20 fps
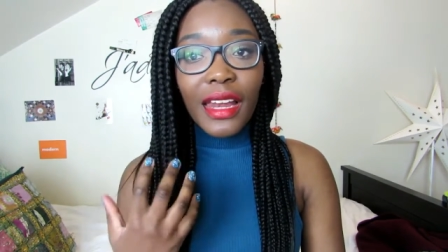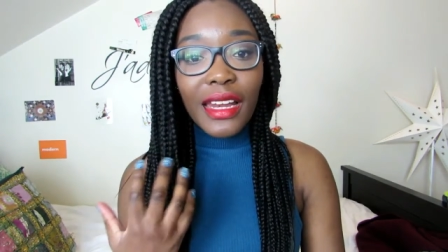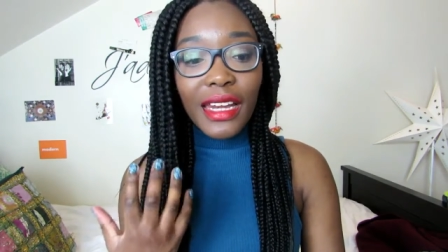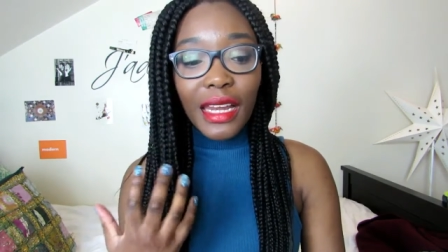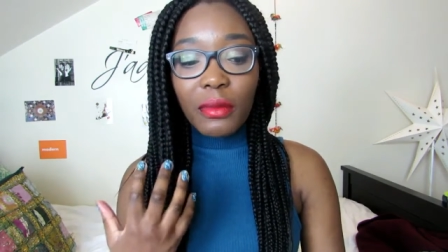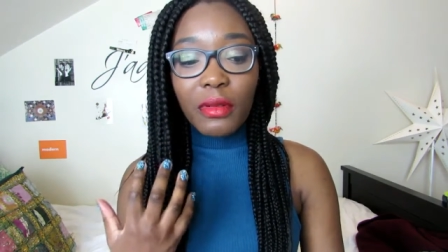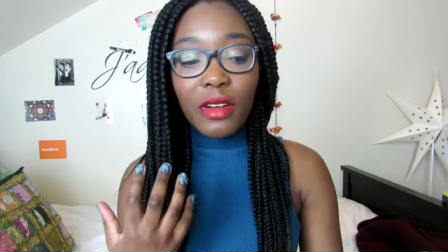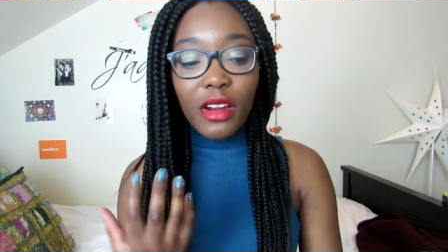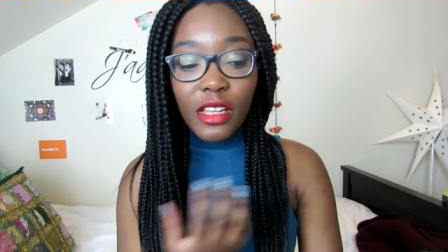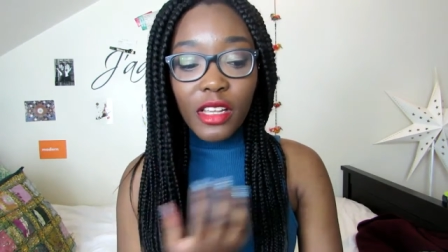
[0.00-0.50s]

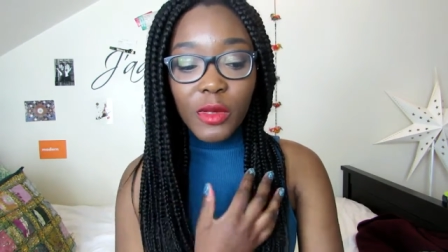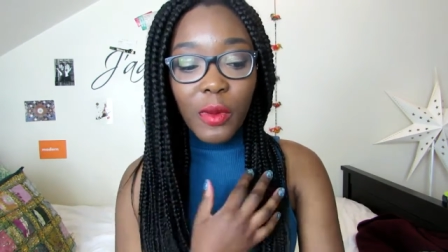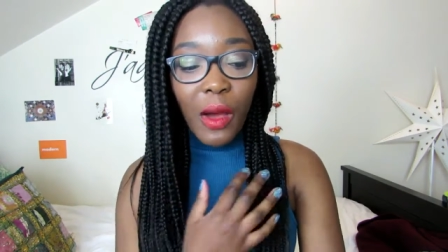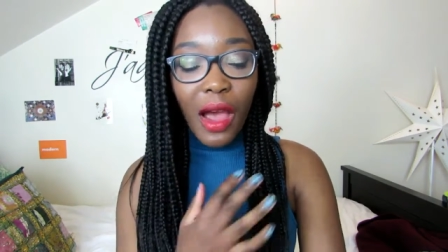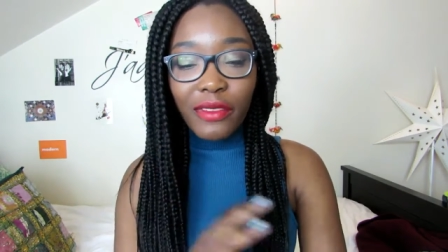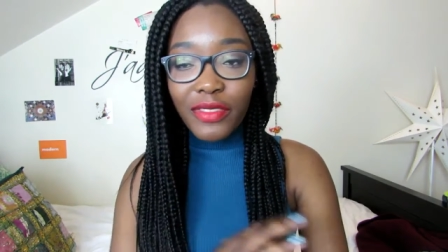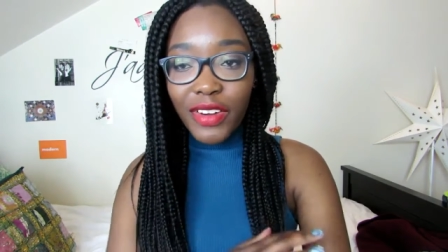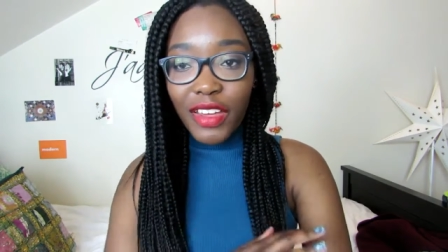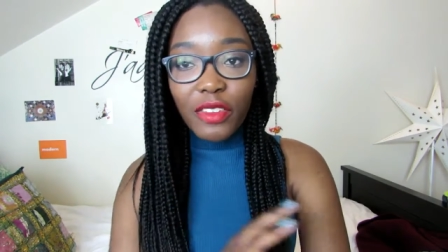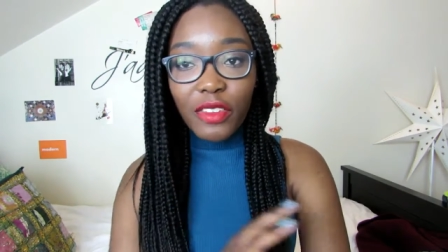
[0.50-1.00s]
lip colours, but
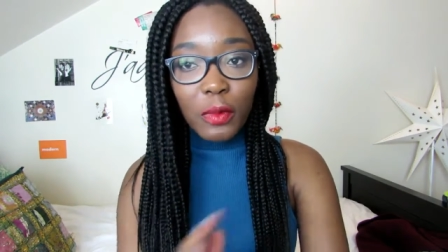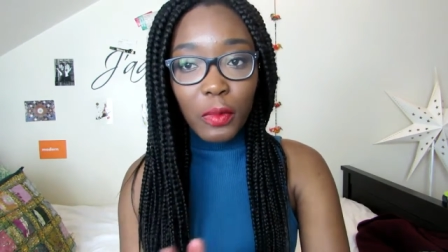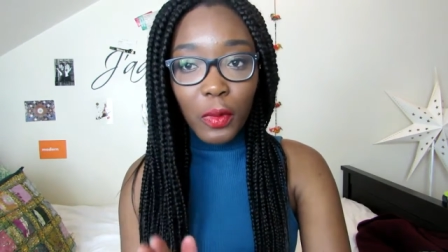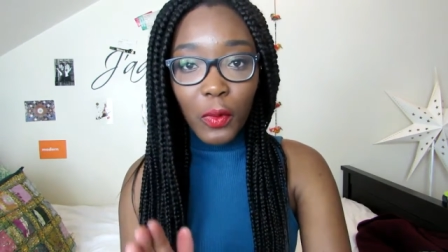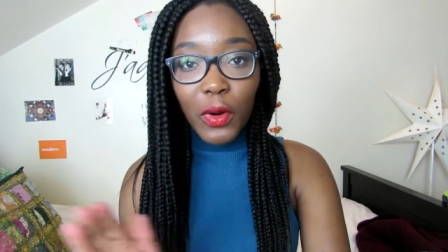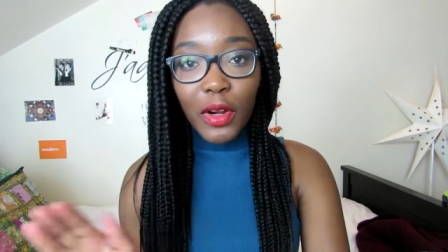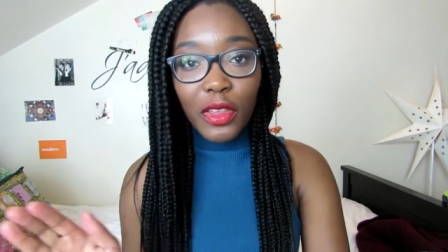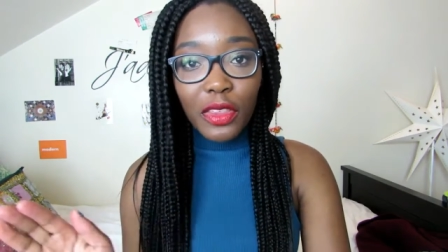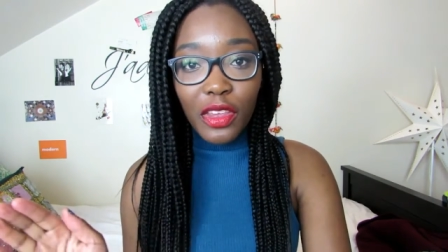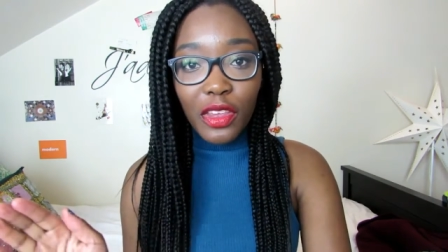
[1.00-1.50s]
I've never
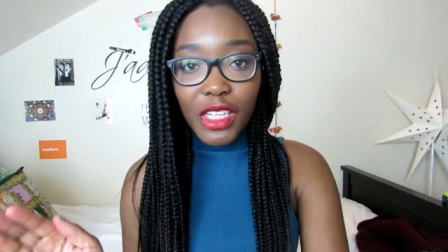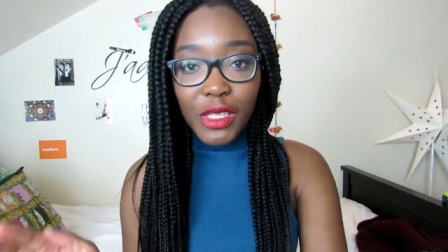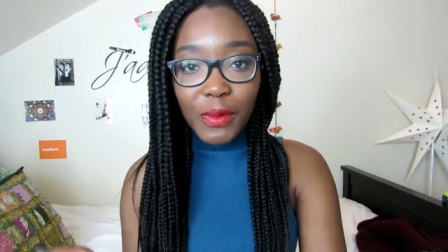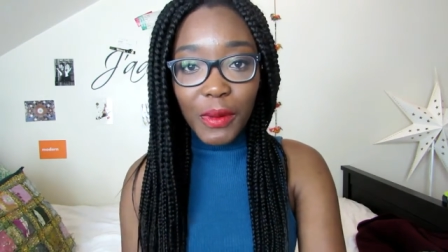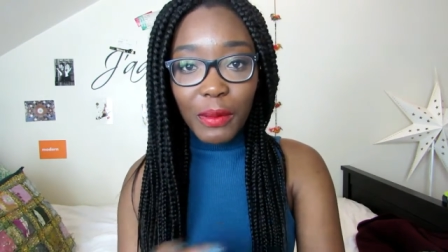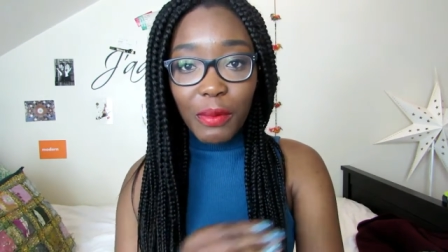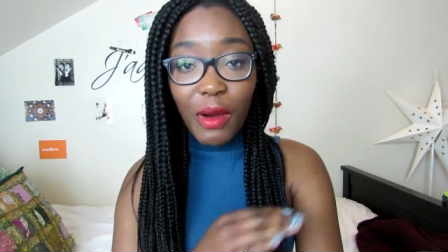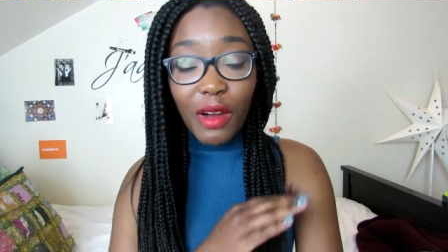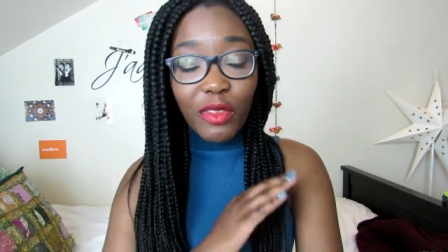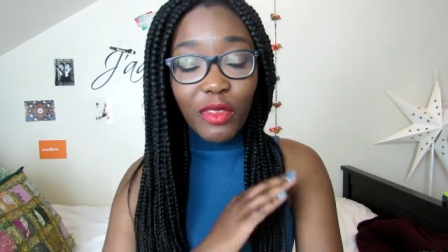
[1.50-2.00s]
been one of those
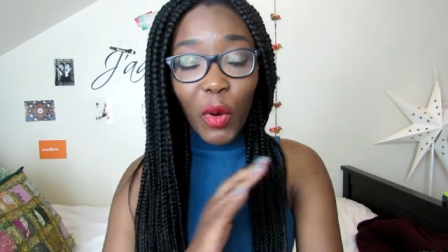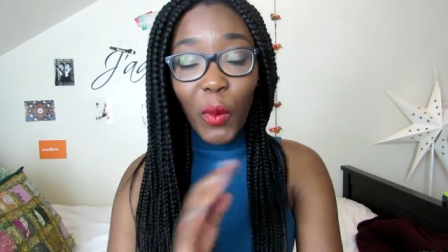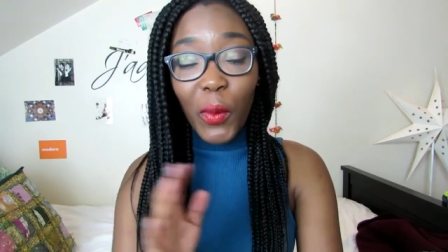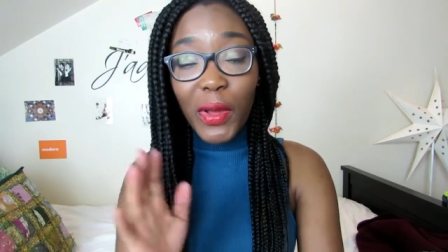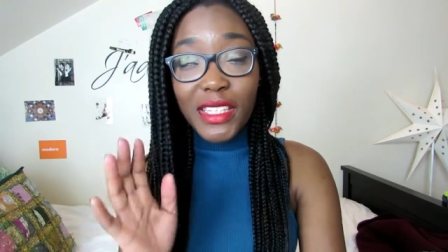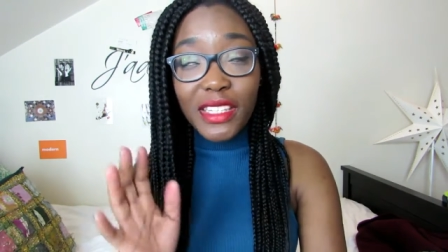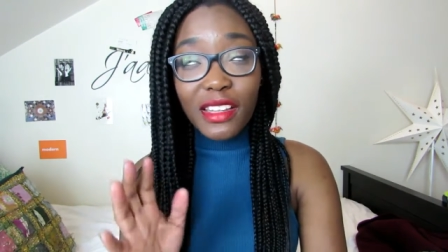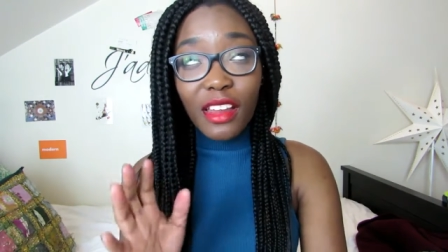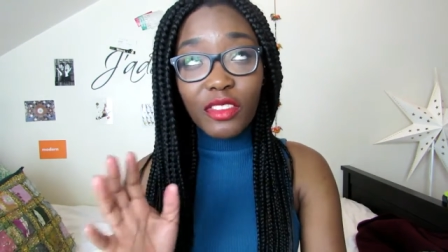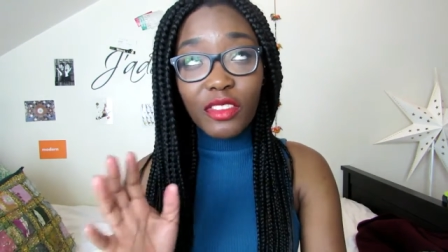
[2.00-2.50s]
people. I've
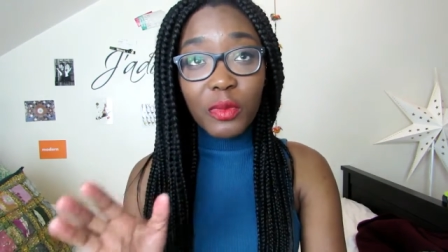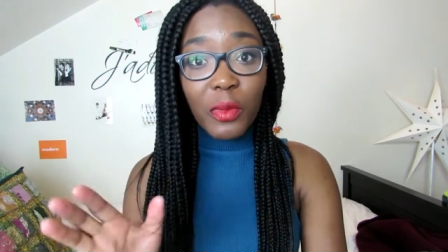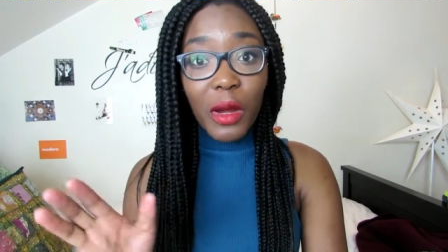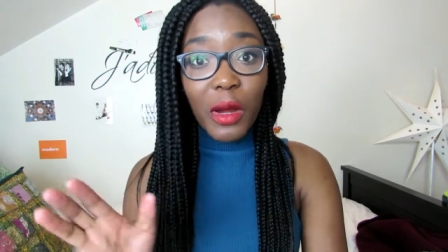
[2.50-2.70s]
always loved